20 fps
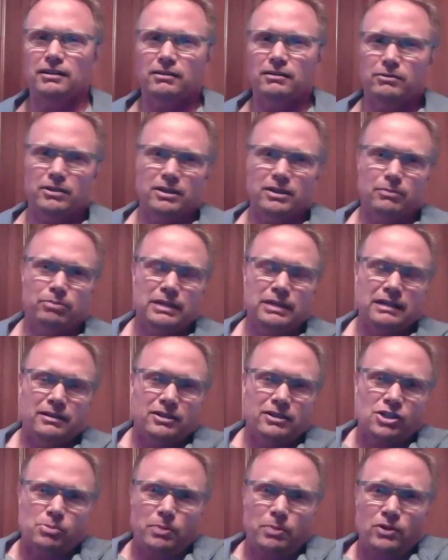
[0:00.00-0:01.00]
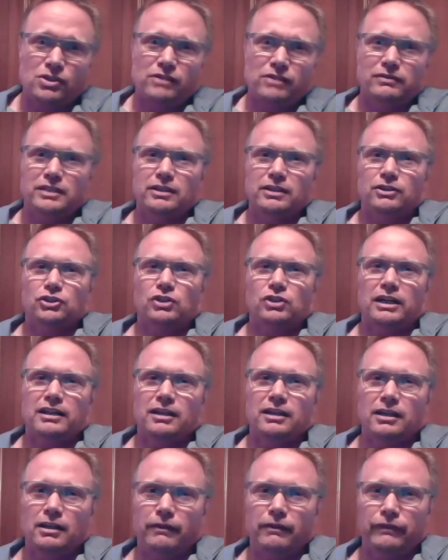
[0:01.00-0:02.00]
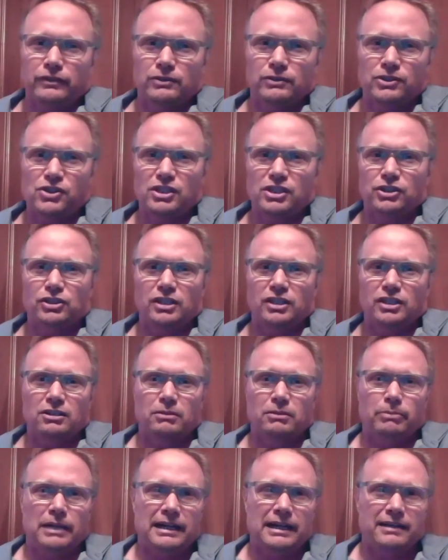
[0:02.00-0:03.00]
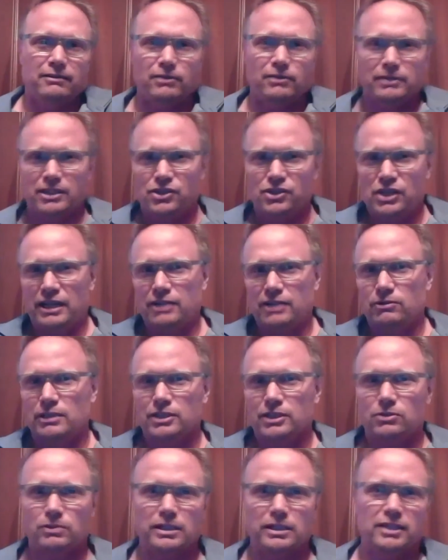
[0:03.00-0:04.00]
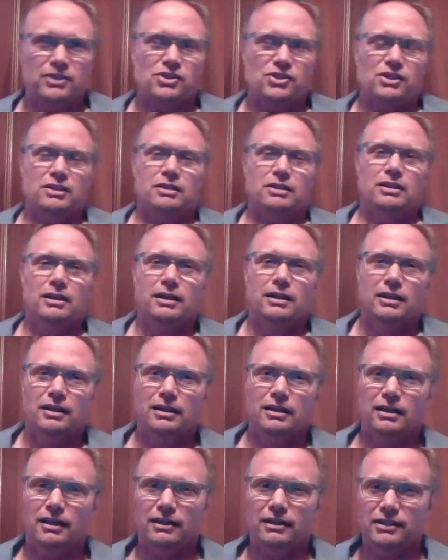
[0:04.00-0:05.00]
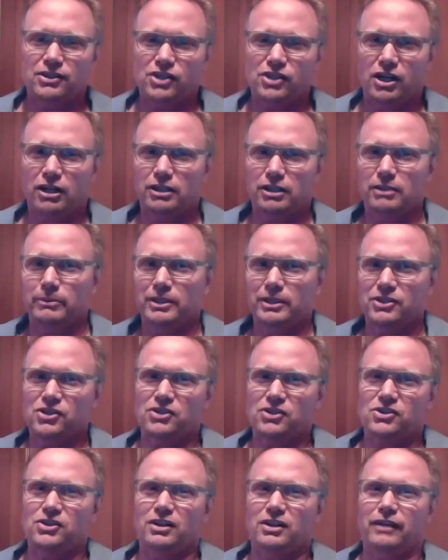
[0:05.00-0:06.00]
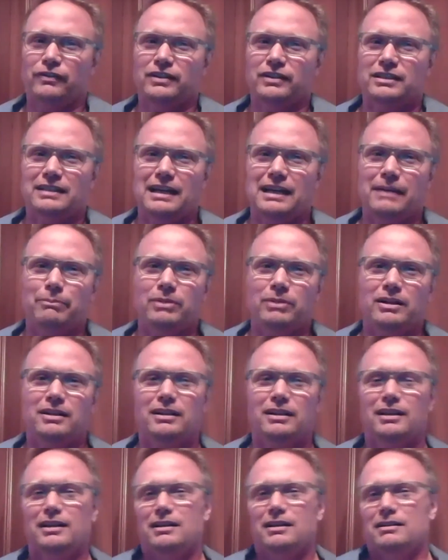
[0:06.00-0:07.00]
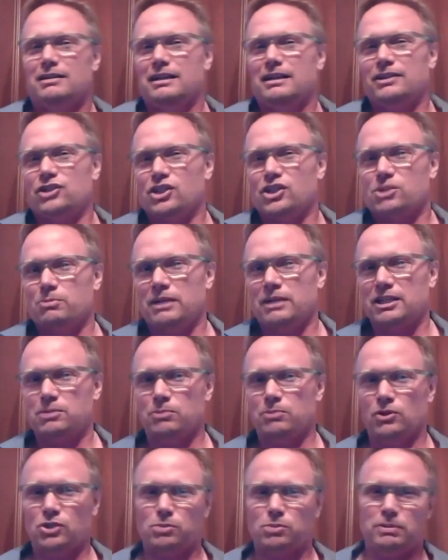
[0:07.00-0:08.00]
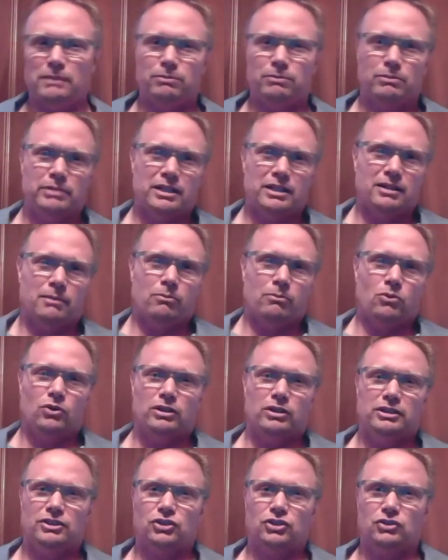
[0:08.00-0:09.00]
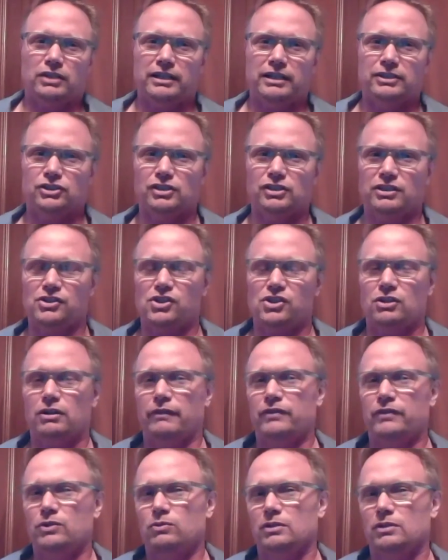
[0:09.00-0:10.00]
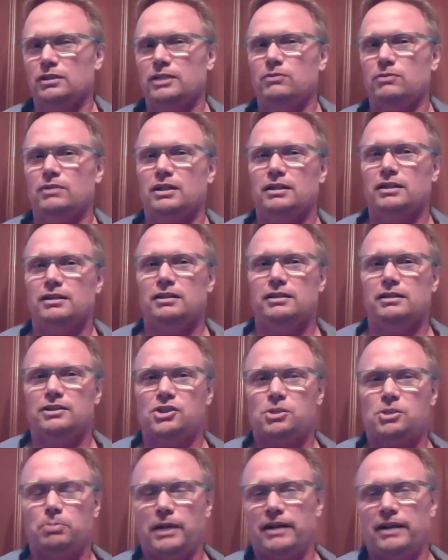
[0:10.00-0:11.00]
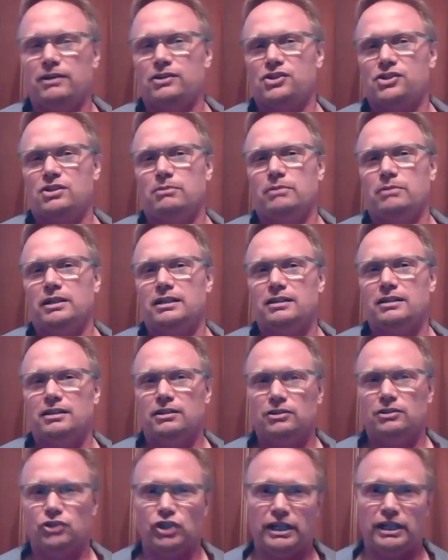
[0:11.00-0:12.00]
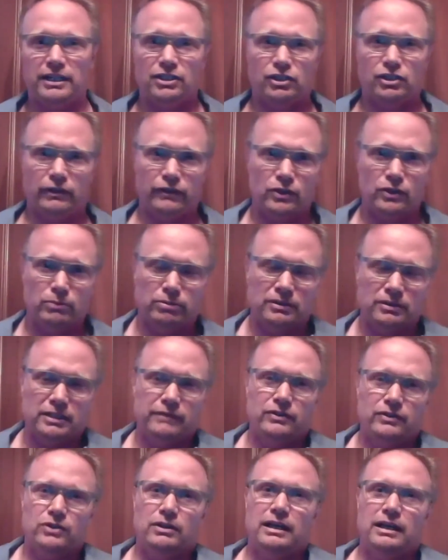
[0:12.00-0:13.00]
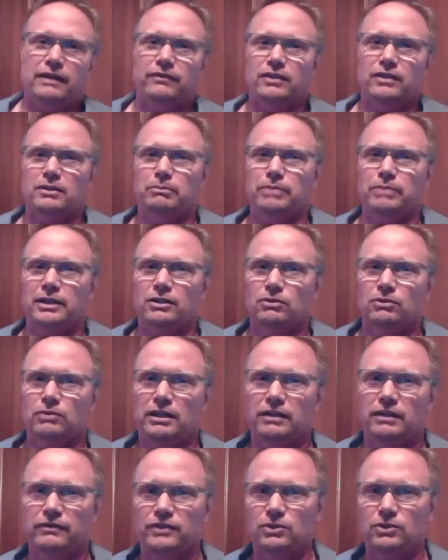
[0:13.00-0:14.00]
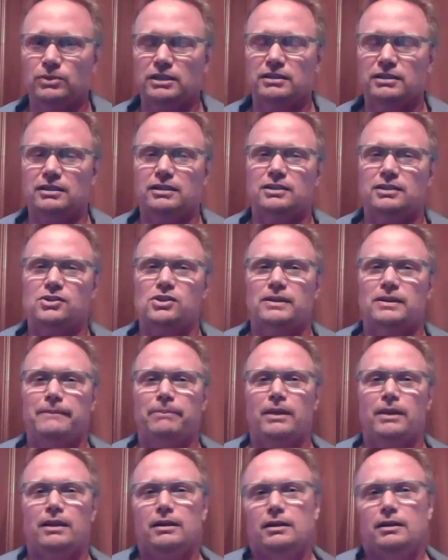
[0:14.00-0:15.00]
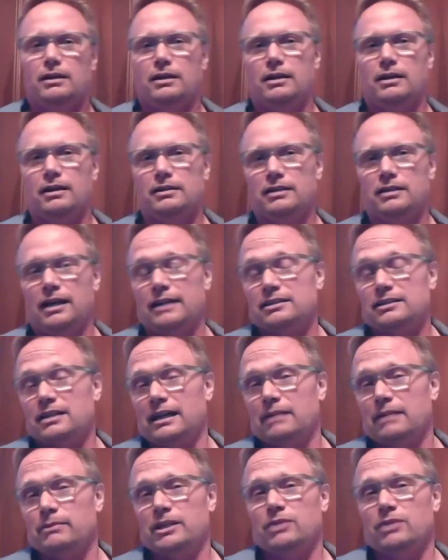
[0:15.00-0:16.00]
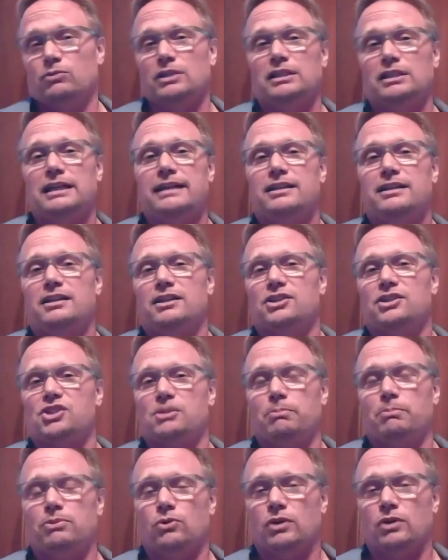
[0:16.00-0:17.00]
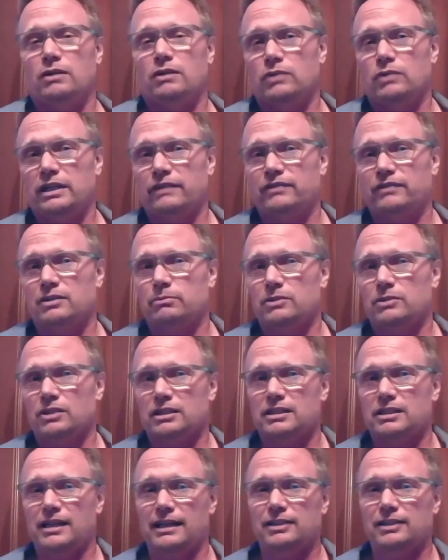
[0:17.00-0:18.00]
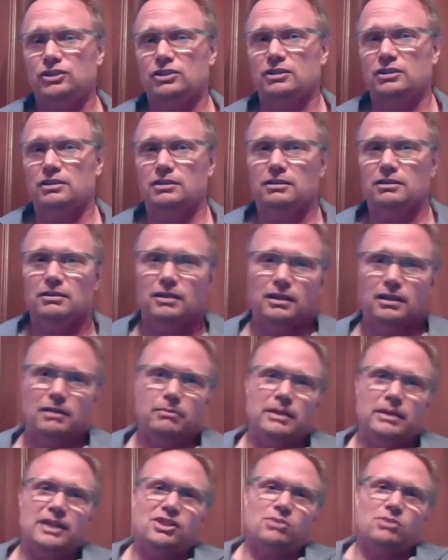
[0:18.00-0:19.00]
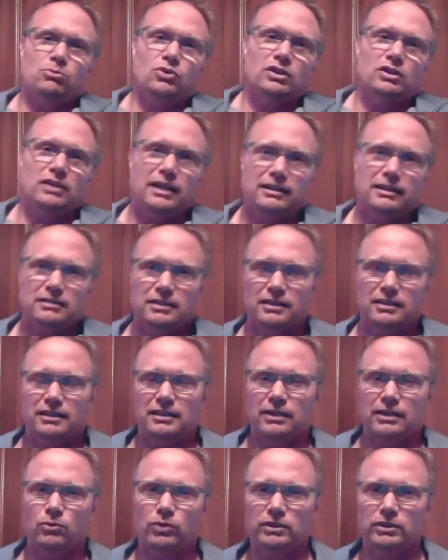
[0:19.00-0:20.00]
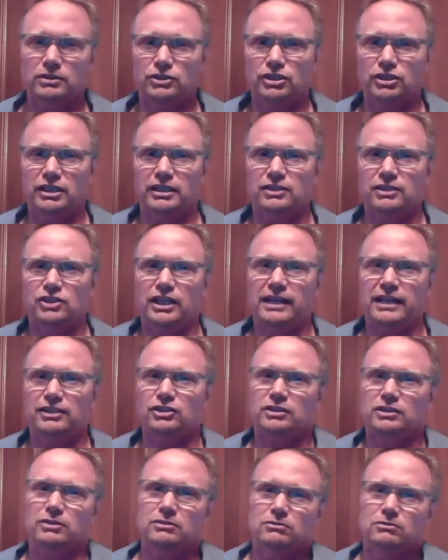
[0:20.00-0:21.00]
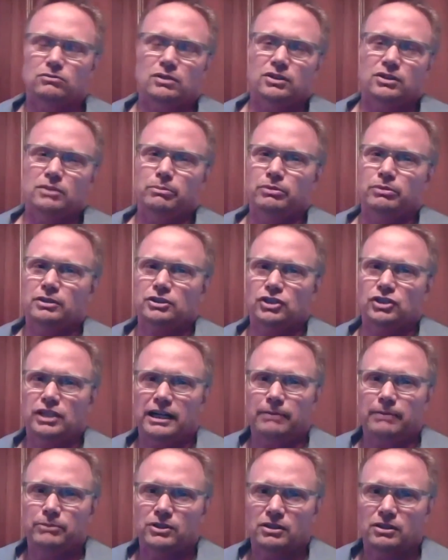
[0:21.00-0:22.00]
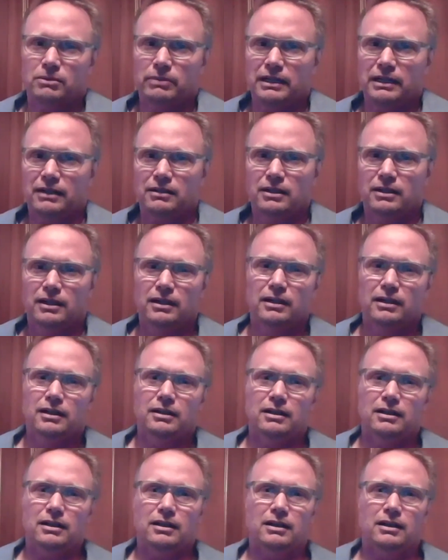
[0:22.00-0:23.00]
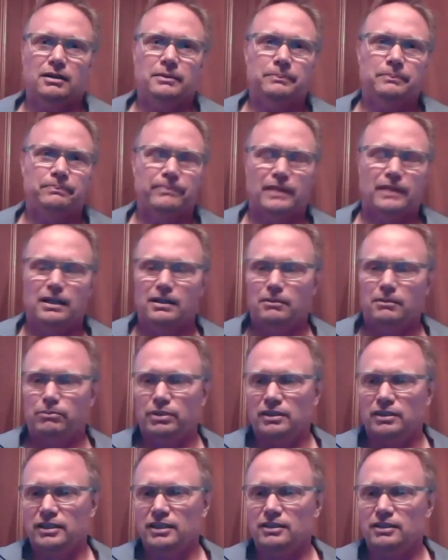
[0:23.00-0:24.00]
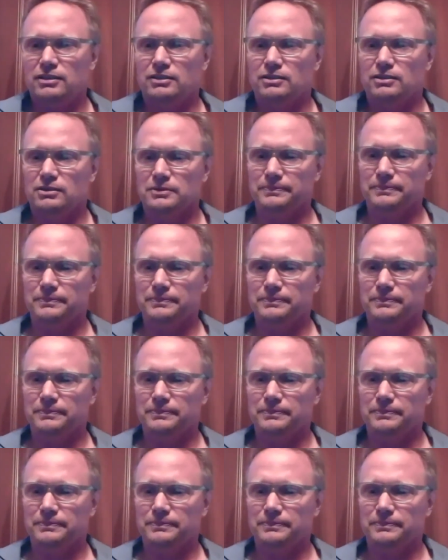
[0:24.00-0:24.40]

the supposedly they're trying to influence each other by these angry tweets and all these arguments and stuff like that. But it just makes most people become more entrenched. And so, if you really want to inspire somebody to change, if you believe you have a better way of doing things, uh, autonomy and relatedness, supportive way of communication makes it more likely that they will change. I actually wrote a book chapter about uh, political